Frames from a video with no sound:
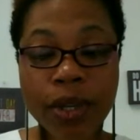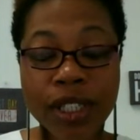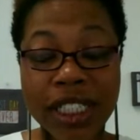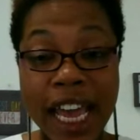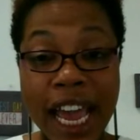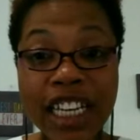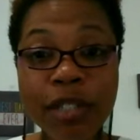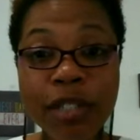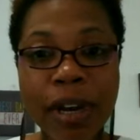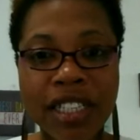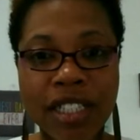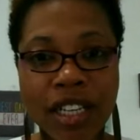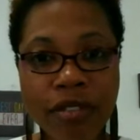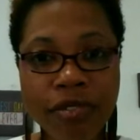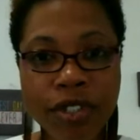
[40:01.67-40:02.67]
to attach
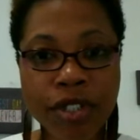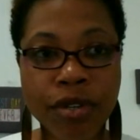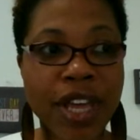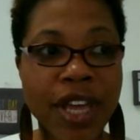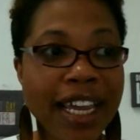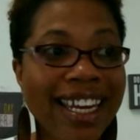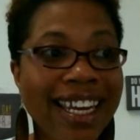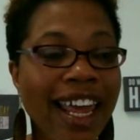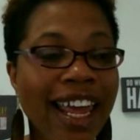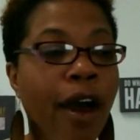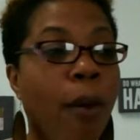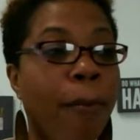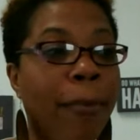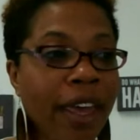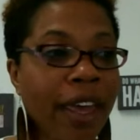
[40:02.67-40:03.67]
myself to that can
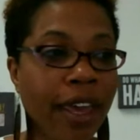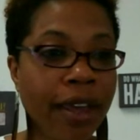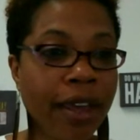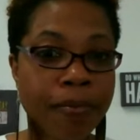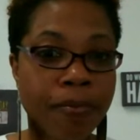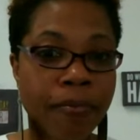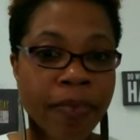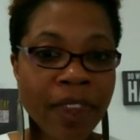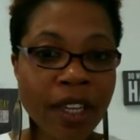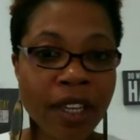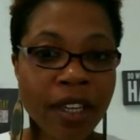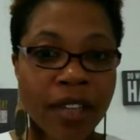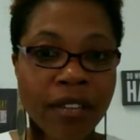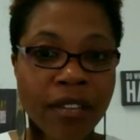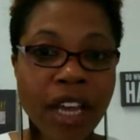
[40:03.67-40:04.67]
help me?
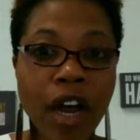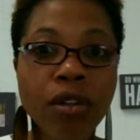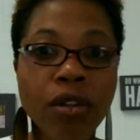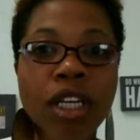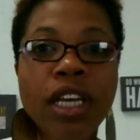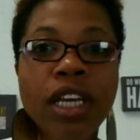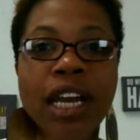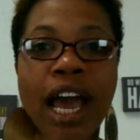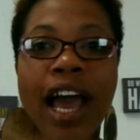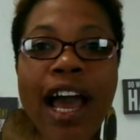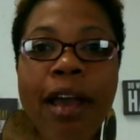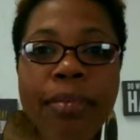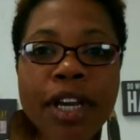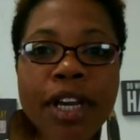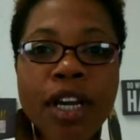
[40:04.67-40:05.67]
Not only can
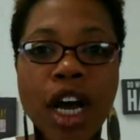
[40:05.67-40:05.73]
I be a